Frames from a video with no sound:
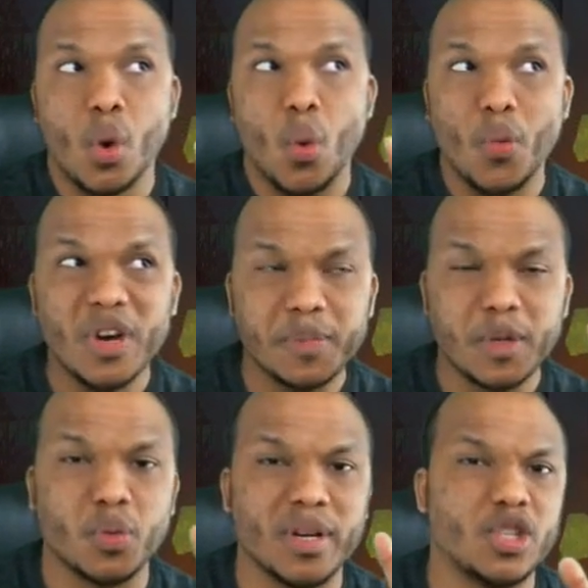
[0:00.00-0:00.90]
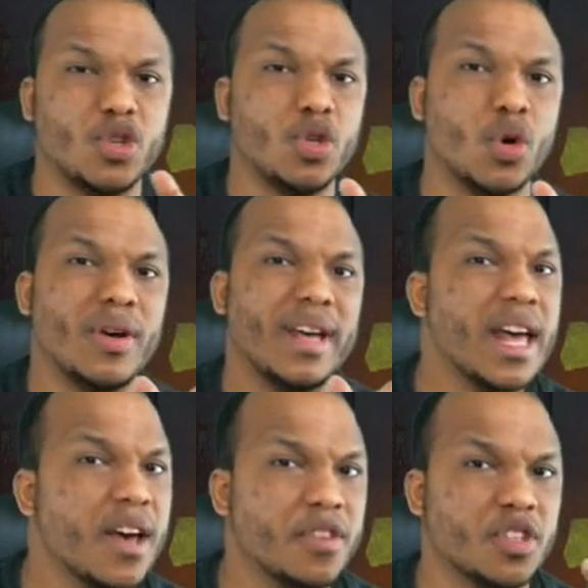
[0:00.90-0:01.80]
Whispers will let you know
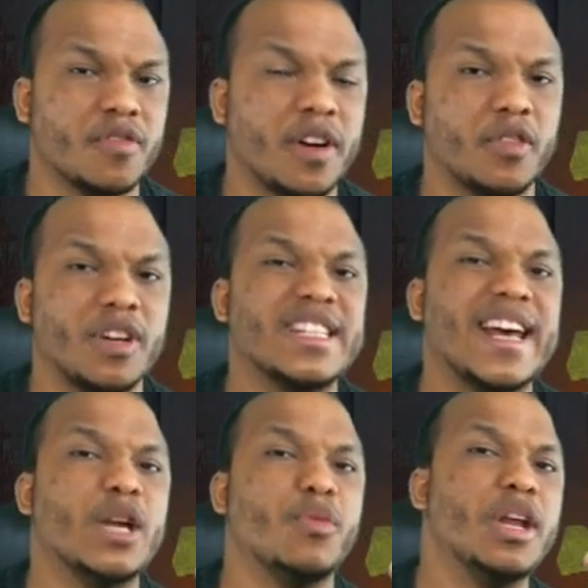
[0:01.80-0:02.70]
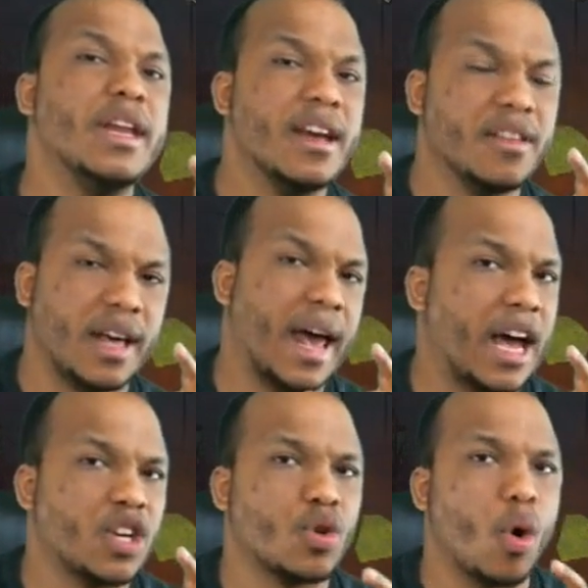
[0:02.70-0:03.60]
if the survivor is anywhere near the
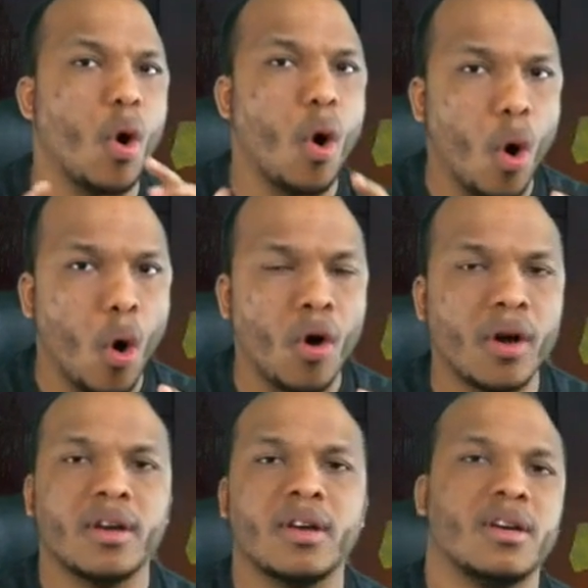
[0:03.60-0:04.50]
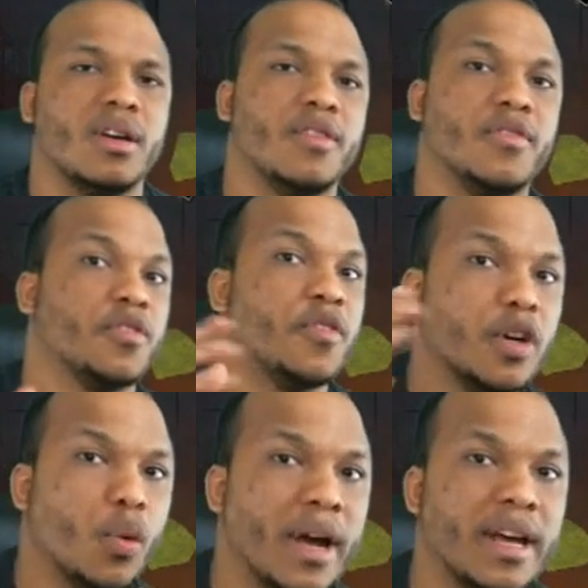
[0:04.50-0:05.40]
hatch, or if they're
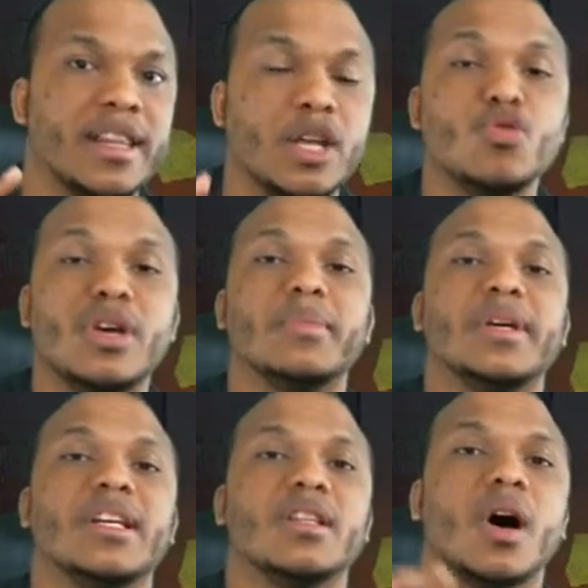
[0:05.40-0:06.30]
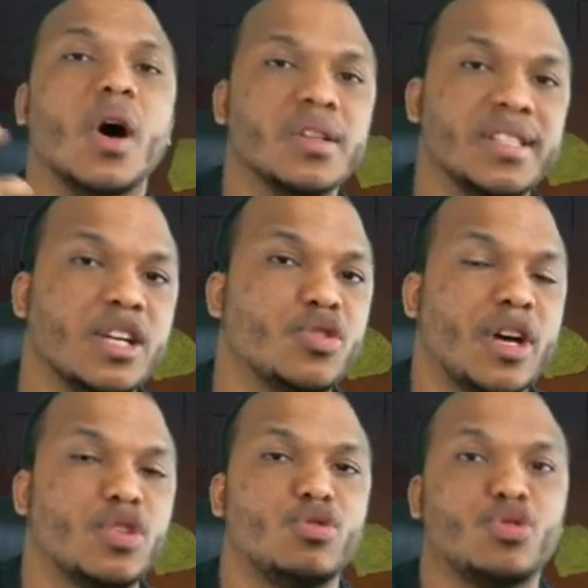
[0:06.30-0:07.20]
far away, and then you can begin the hunt and
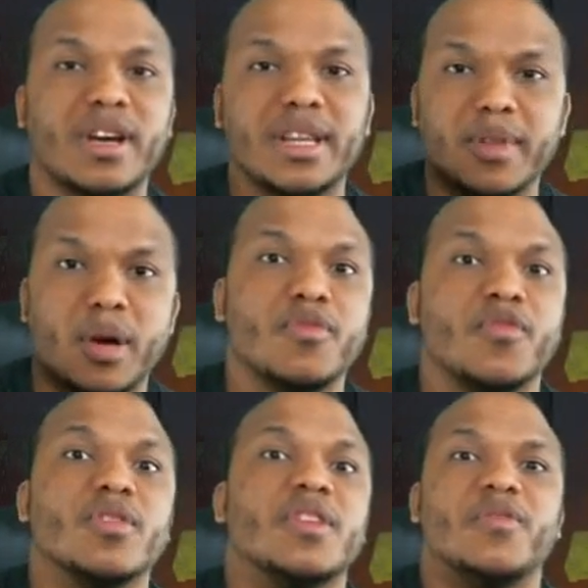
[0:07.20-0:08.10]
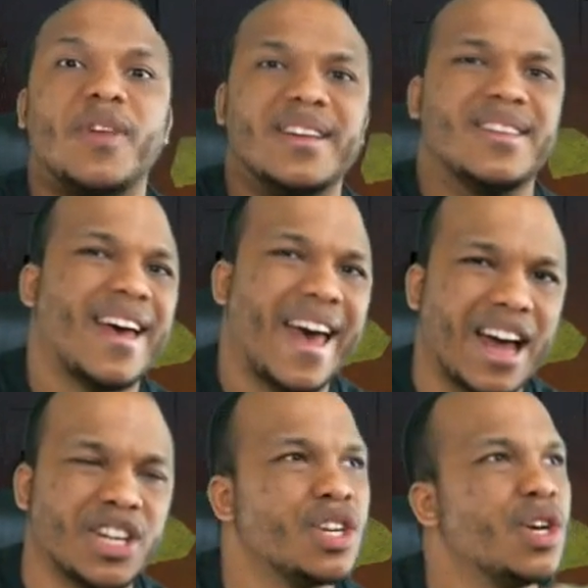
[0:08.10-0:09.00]
try to track them down before they find the
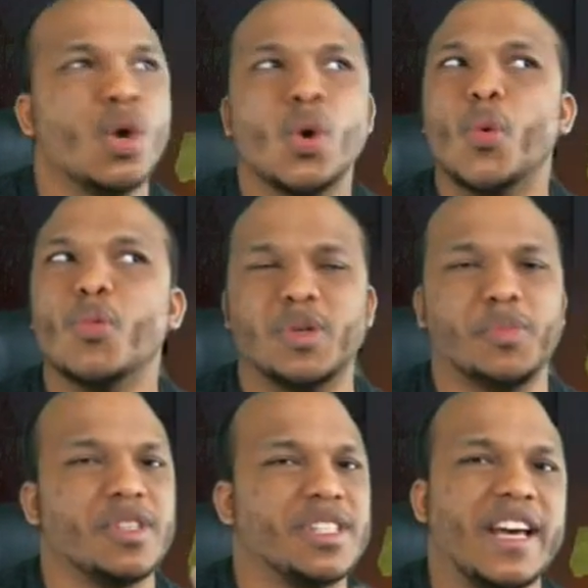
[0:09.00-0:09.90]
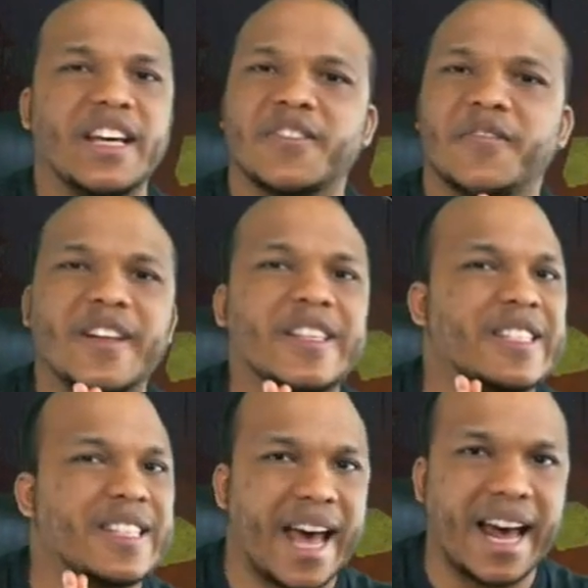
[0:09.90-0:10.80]
hatch. Whispers is
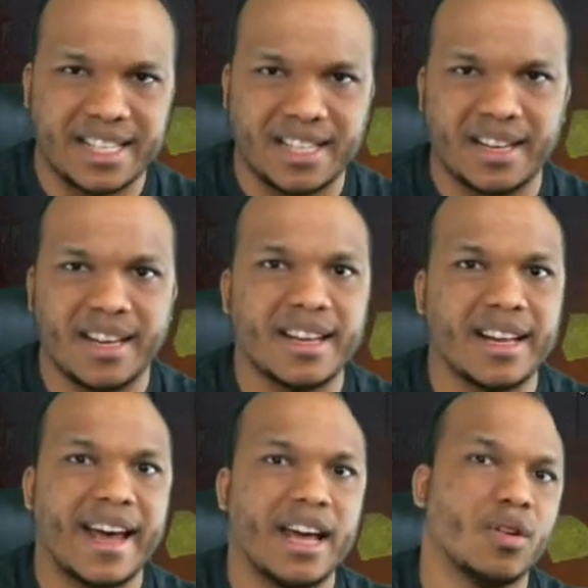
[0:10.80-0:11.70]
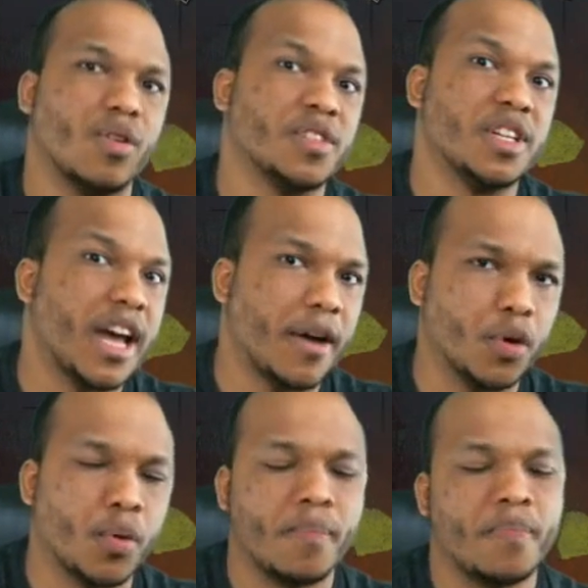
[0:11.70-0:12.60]
fantastic in that kind of scenario.